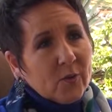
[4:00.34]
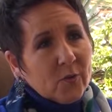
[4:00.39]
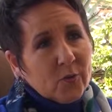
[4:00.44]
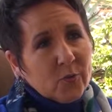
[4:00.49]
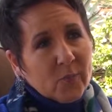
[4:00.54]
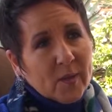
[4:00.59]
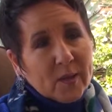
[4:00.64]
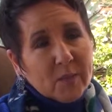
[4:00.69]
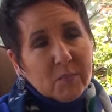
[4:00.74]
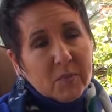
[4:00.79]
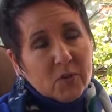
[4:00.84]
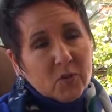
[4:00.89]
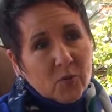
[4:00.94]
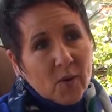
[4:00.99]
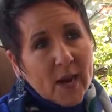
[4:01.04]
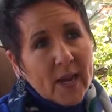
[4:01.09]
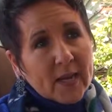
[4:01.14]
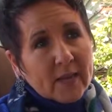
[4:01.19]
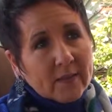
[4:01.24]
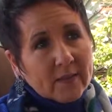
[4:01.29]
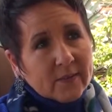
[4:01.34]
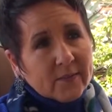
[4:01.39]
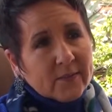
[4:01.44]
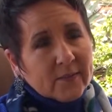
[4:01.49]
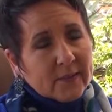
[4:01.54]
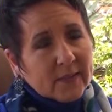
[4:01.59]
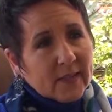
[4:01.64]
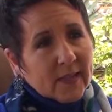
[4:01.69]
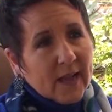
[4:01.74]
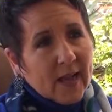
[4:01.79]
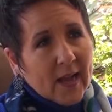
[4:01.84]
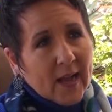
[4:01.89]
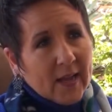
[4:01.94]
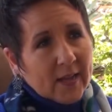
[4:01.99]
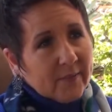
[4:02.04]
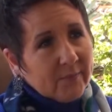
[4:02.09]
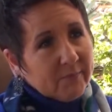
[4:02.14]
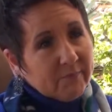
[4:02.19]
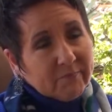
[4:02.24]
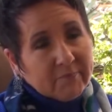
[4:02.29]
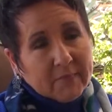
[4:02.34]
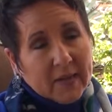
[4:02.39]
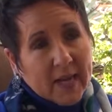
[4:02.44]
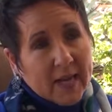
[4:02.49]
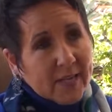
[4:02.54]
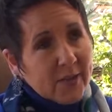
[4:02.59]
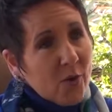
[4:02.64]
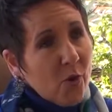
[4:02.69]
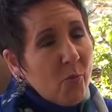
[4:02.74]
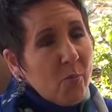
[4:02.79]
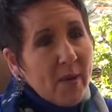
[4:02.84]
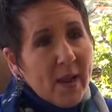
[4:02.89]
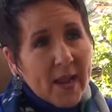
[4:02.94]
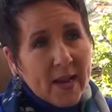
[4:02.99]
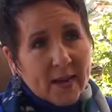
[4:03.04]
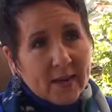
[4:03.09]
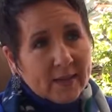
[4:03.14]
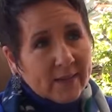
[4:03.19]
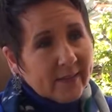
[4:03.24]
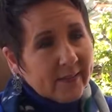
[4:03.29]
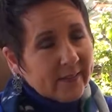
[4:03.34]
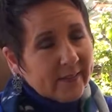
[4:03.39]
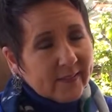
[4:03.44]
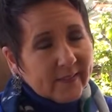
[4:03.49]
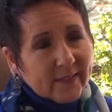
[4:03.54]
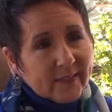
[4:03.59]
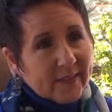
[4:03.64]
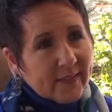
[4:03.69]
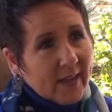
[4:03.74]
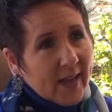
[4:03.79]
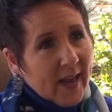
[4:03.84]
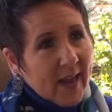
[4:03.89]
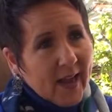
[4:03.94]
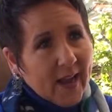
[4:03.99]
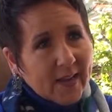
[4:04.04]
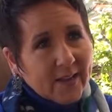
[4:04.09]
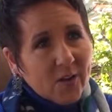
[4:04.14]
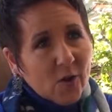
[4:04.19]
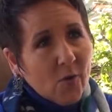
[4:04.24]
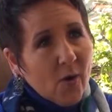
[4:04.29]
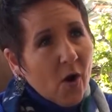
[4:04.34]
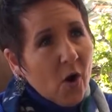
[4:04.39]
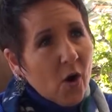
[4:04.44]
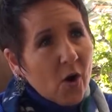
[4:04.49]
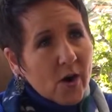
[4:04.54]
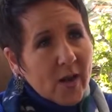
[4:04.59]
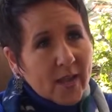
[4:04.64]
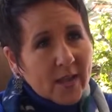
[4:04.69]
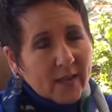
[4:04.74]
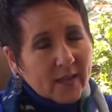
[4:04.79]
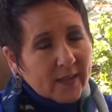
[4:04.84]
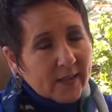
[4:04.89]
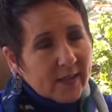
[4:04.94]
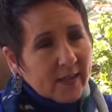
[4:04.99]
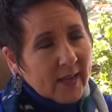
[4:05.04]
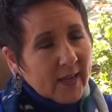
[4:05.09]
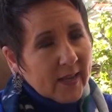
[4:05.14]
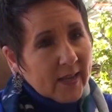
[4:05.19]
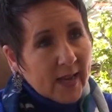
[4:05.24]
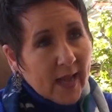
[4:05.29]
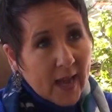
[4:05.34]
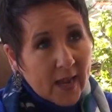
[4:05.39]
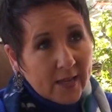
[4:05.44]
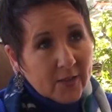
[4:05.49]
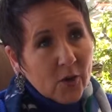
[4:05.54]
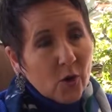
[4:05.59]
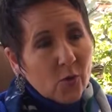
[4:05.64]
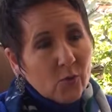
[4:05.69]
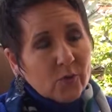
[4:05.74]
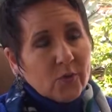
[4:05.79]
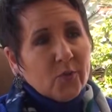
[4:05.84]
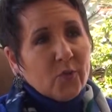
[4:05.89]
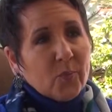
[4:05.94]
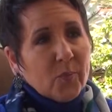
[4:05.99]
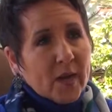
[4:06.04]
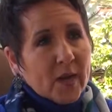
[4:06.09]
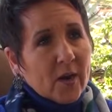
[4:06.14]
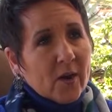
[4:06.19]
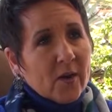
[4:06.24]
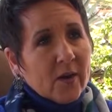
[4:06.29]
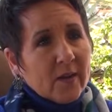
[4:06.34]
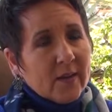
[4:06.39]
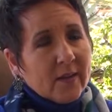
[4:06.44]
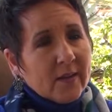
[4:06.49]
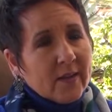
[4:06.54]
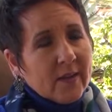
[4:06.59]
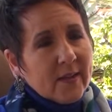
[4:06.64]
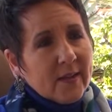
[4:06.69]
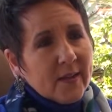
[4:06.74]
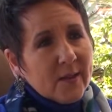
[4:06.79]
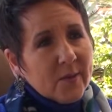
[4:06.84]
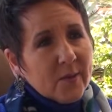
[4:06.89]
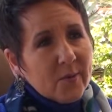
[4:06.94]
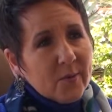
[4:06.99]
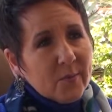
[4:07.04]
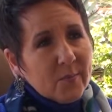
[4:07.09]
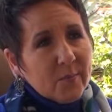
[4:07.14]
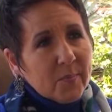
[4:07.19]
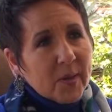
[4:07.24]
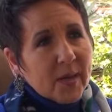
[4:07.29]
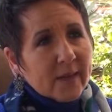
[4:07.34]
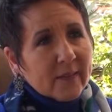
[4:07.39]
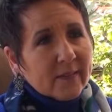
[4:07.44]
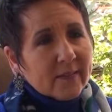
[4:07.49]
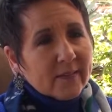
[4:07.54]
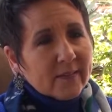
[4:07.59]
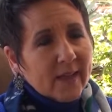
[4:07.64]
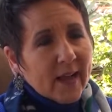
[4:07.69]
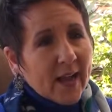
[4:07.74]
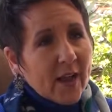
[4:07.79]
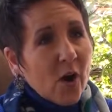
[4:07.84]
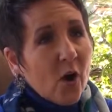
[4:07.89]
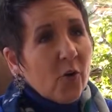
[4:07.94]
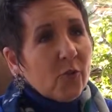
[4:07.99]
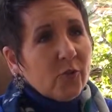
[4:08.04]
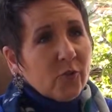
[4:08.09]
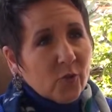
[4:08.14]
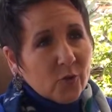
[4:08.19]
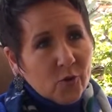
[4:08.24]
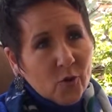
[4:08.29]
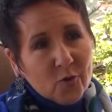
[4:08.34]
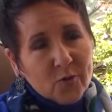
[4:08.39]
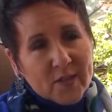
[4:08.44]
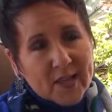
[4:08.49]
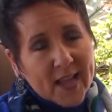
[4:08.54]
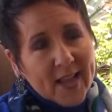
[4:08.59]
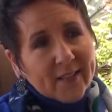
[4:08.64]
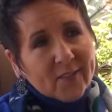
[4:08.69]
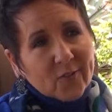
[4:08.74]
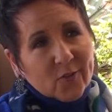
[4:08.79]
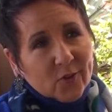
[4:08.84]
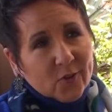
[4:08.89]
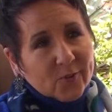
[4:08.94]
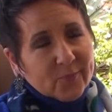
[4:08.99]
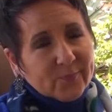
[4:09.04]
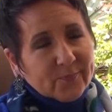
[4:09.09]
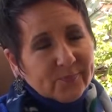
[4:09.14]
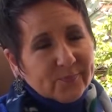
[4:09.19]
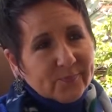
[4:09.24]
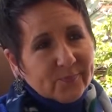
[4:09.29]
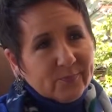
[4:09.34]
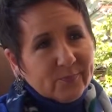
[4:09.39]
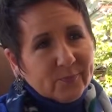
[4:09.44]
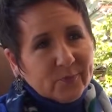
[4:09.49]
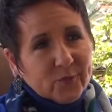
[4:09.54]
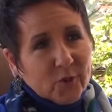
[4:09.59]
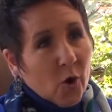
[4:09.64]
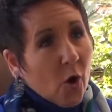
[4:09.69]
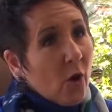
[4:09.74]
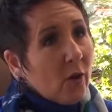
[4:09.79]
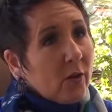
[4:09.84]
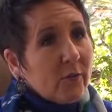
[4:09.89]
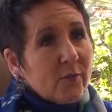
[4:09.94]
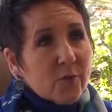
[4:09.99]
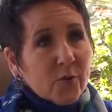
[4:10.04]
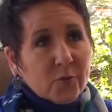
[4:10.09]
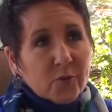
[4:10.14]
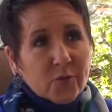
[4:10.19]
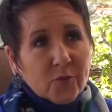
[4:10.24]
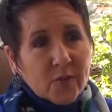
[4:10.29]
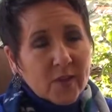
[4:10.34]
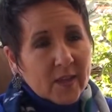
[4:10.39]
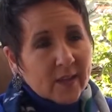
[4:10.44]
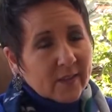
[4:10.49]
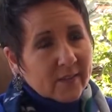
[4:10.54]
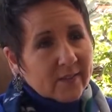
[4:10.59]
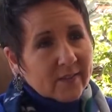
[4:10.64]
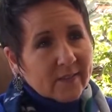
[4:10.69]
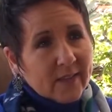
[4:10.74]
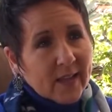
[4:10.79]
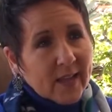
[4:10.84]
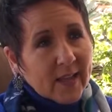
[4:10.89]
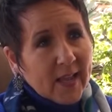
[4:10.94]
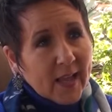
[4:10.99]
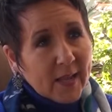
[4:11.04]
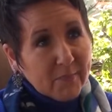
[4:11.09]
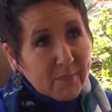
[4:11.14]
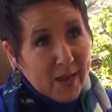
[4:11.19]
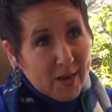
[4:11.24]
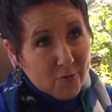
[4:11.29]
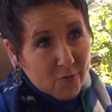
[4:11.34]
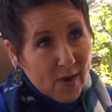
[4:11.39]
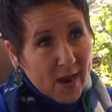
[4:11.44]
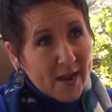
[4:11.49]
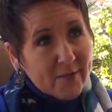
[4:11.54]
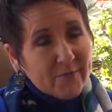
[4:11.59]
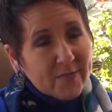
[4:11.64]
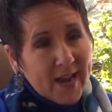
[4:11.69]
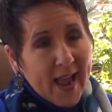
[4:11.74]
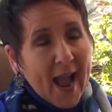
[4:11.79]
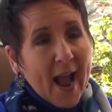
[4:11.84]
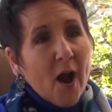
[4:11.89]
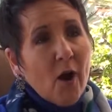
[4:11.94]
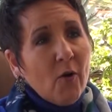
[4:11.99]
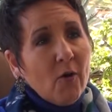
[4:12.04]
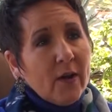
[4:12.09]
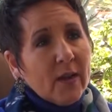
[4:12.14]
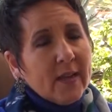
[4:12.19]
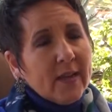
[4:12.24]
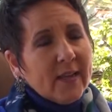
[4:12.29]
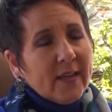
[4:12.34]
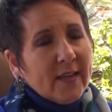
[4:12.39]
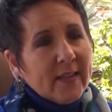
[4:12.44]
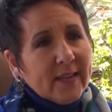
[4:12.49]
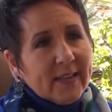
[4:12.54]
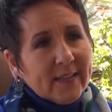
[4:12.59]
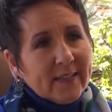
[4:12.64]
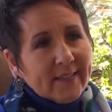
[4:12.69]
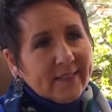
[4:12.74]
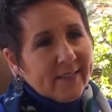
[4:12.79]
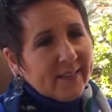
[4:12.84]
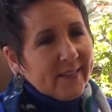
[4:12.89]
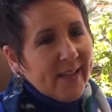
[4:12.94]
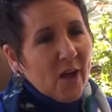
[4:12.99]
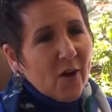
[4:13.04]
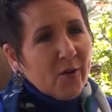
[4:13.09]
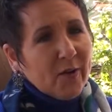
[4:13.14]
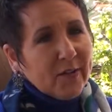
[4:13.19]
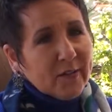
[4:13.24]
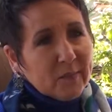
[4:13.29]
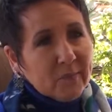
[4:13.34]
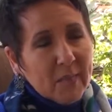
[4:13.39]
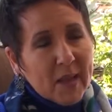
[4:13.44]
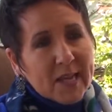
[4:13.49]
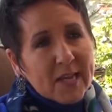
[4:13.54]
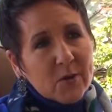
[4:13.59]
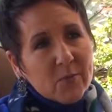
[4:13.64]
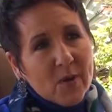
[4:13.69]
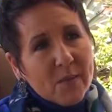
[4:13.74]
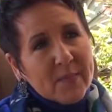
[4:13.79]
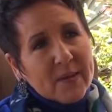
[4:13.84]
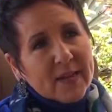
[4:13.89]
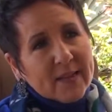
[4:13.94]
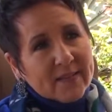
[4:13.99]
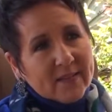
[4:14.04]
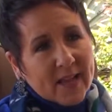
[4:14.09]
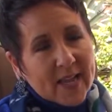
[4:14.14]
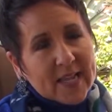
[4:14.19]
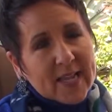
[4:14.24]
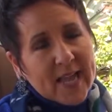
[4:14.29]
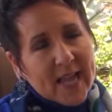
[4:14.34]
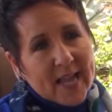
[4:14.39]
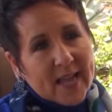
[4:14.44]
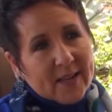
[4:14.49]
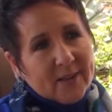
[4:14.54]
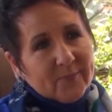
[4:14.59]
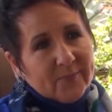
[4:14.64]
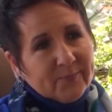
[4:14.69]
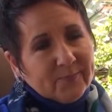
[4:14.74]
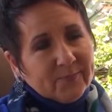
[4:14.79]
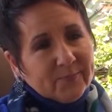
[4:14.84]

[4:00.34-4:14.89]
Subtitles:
who's been betrayed. I know pain, I know heartache, and I know despair. But I also know the answer to all of those things, and my drive now is to tell as many women as I can.